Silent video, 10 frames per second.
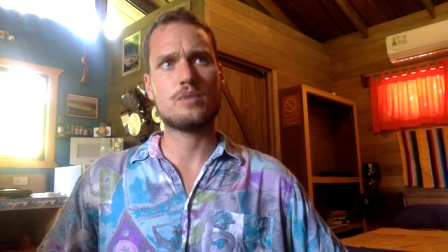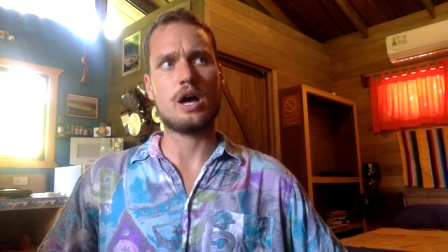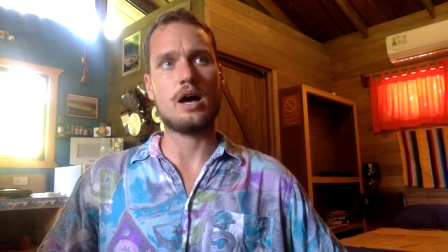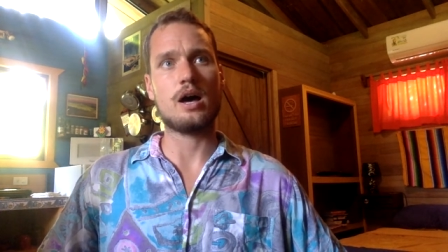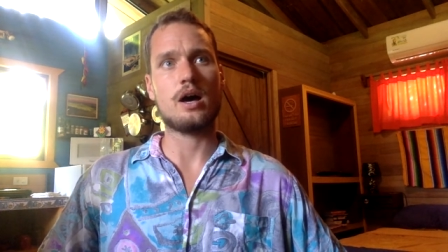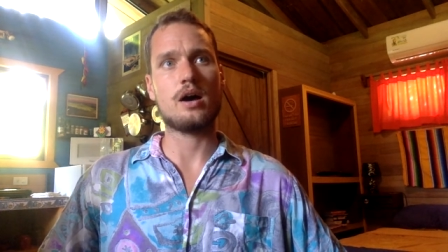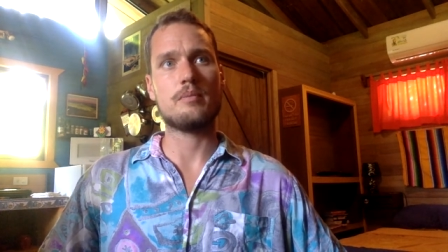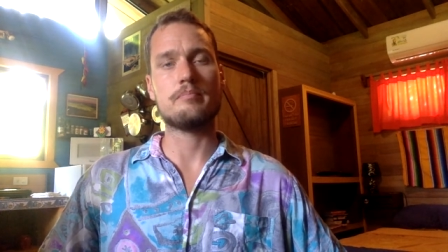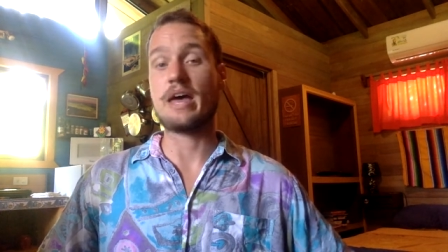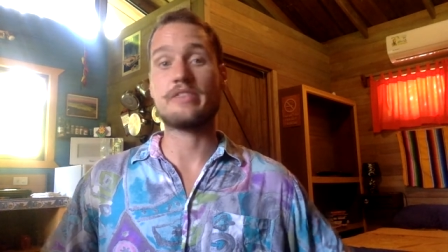uh,
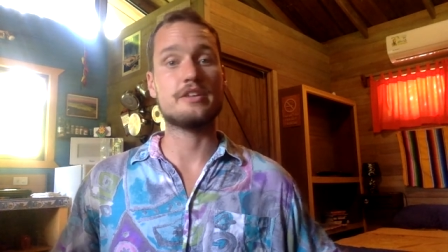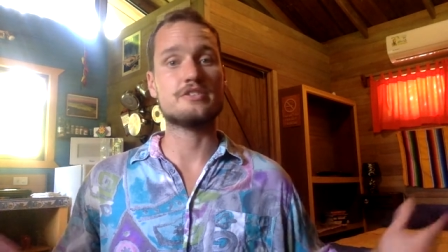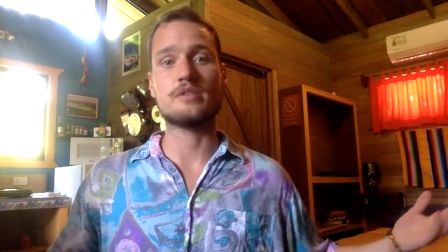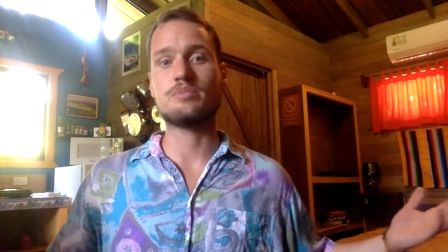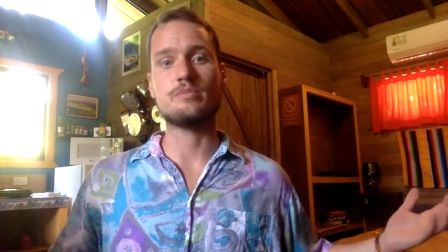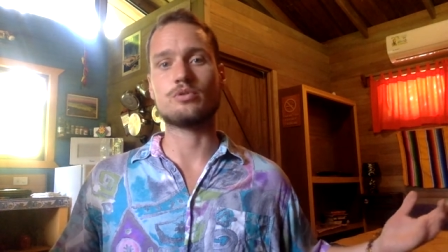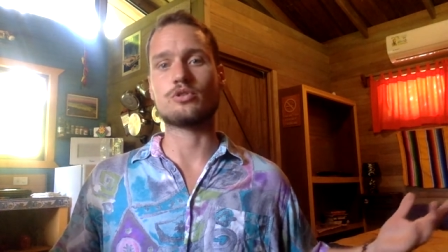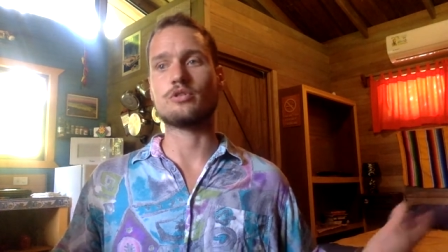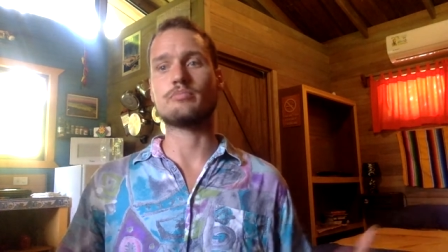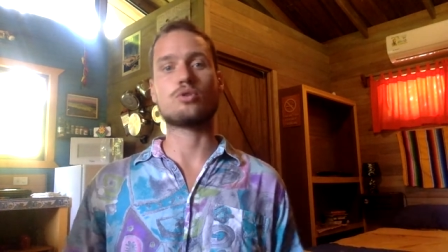methods that people
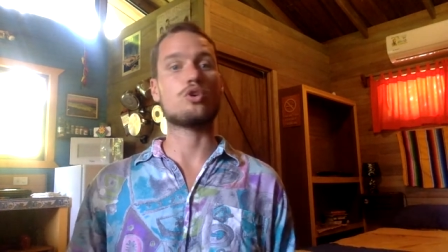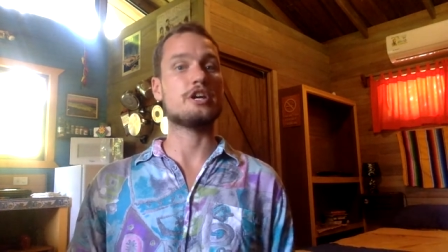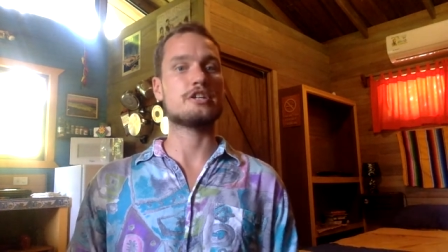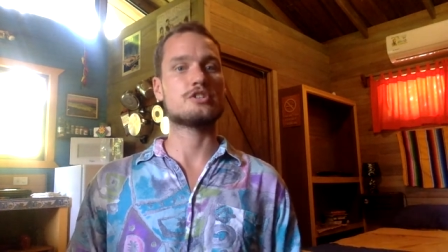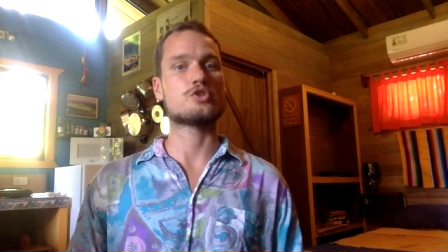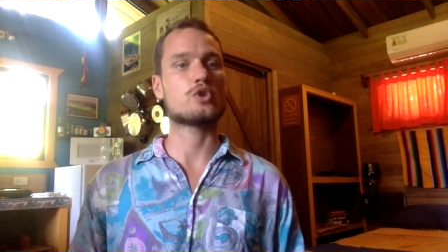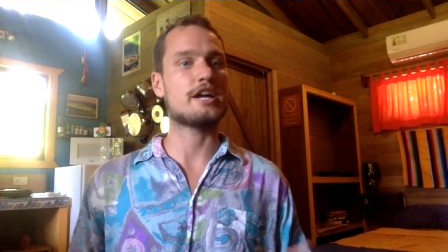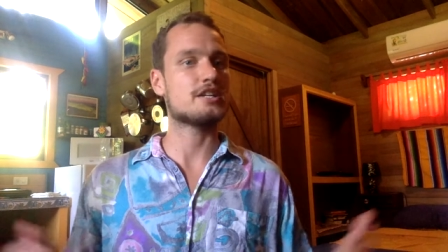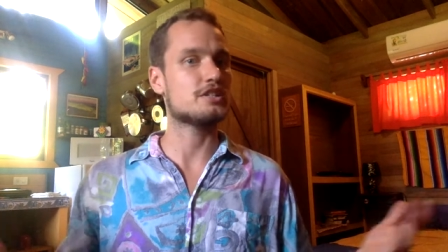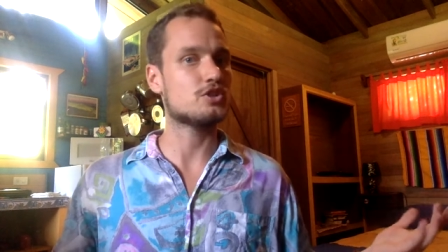are employing to try
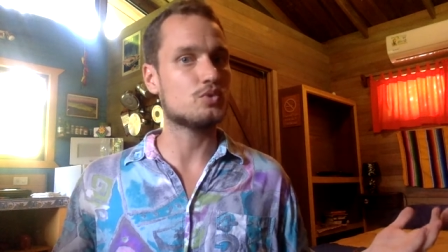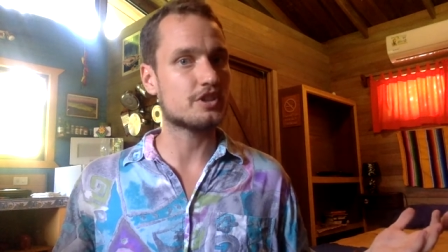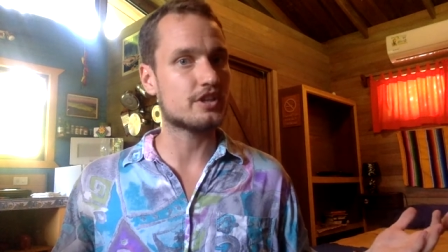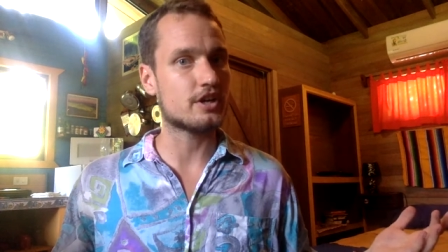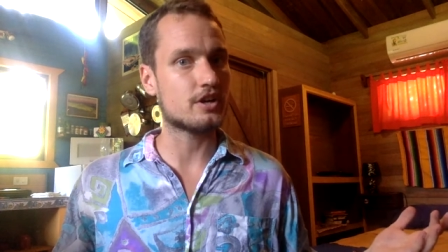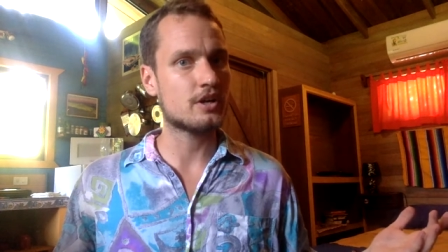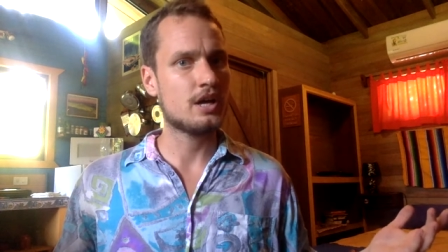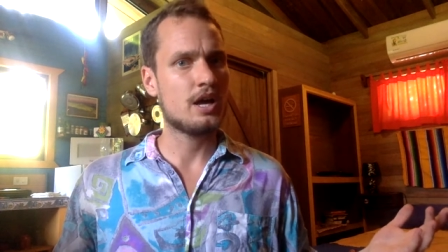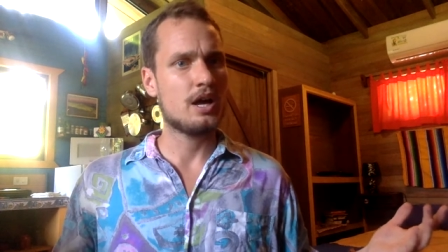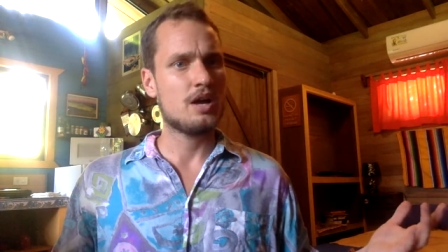to deal with their
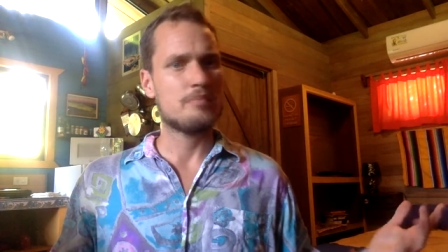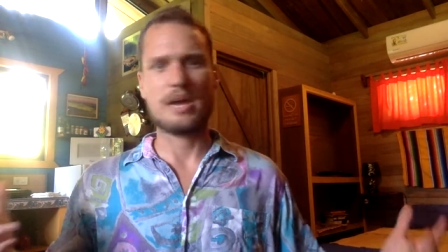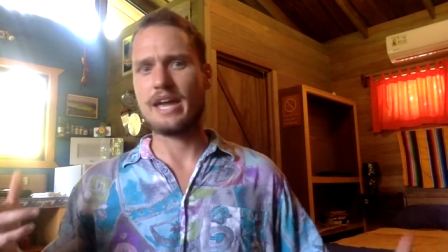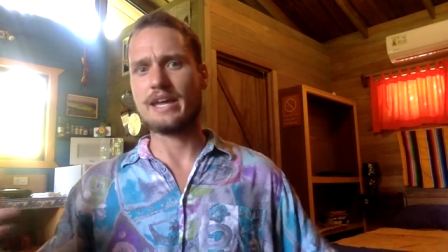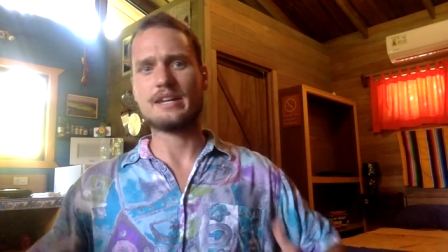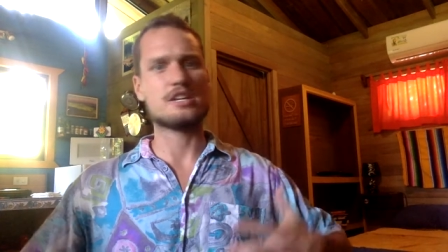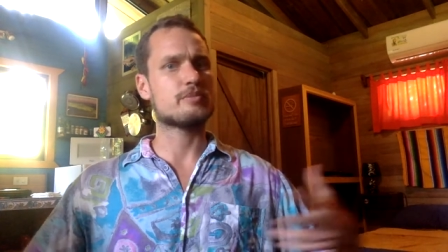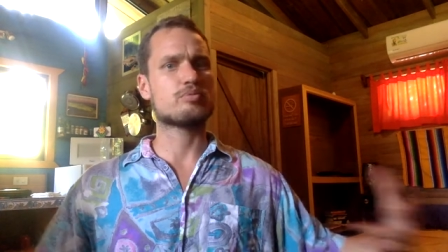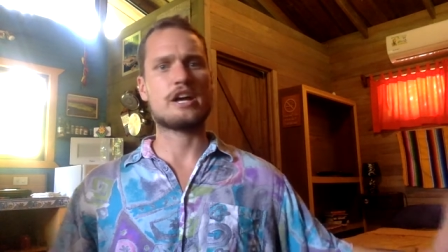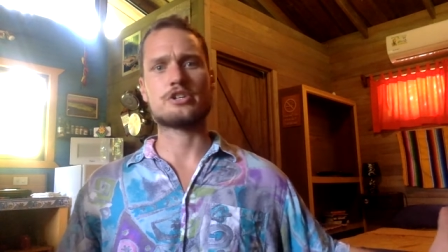pain and
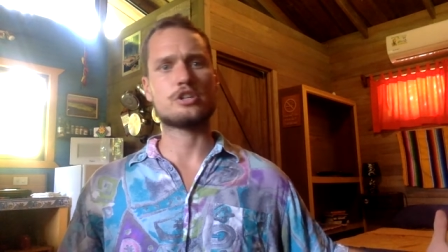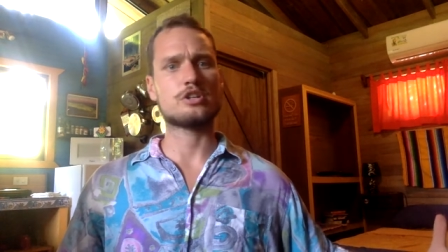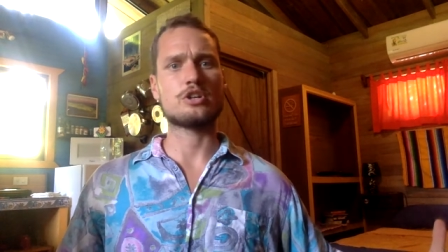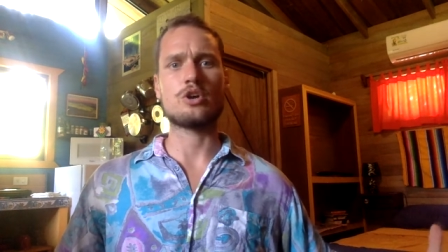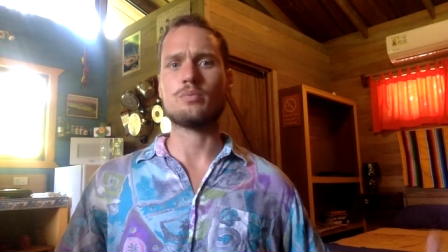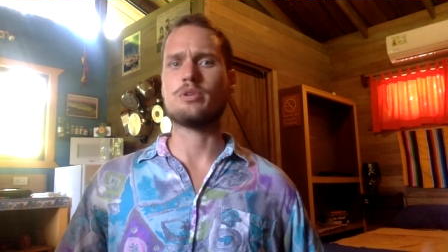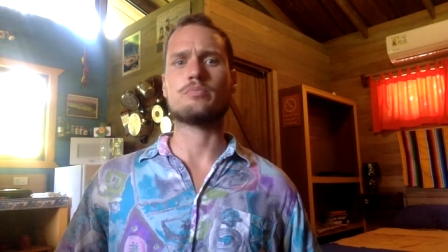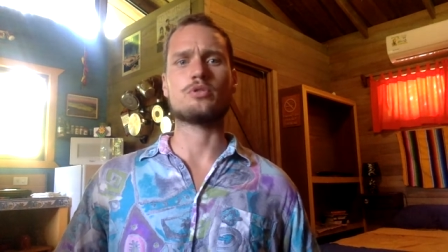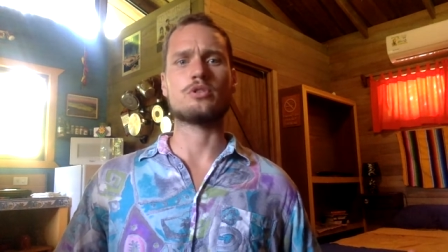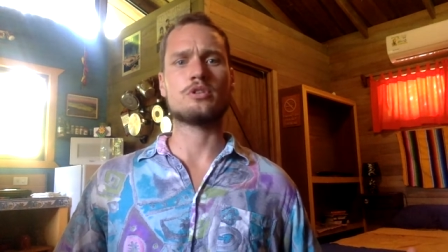depression. You know,
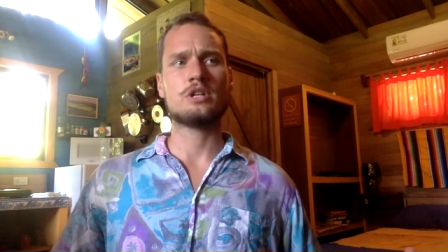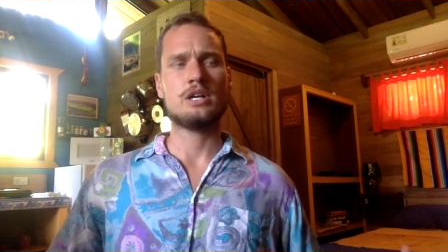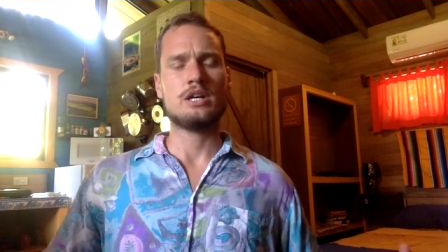people are